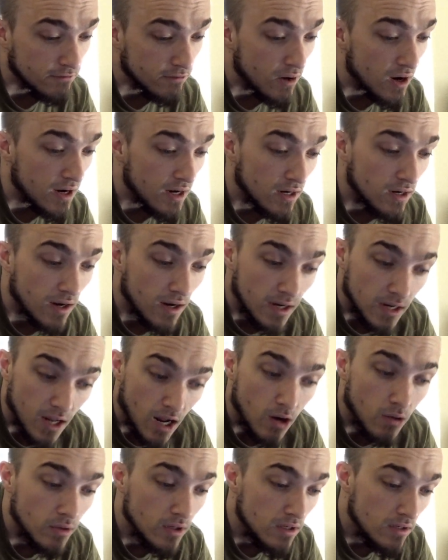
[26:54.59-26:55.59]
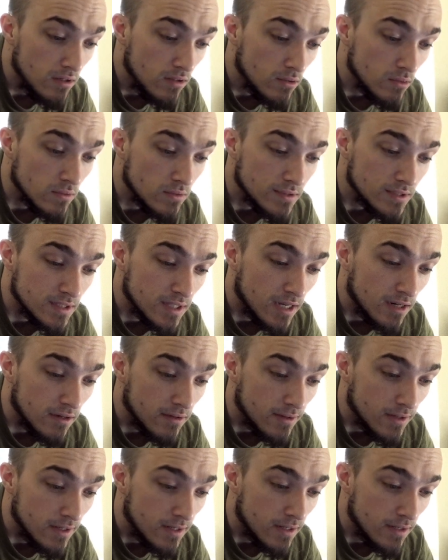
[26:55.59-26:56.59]
Friday night outing or a
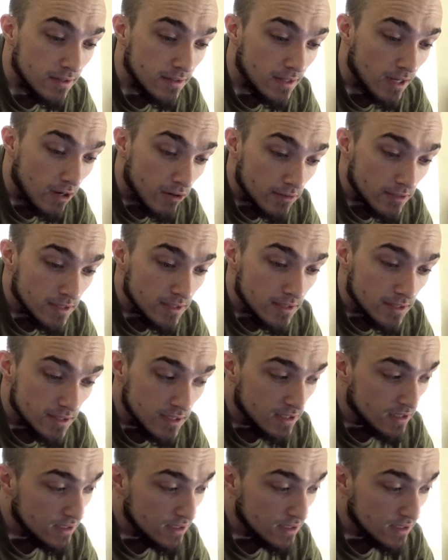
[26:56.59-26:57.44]
Saturday night outing.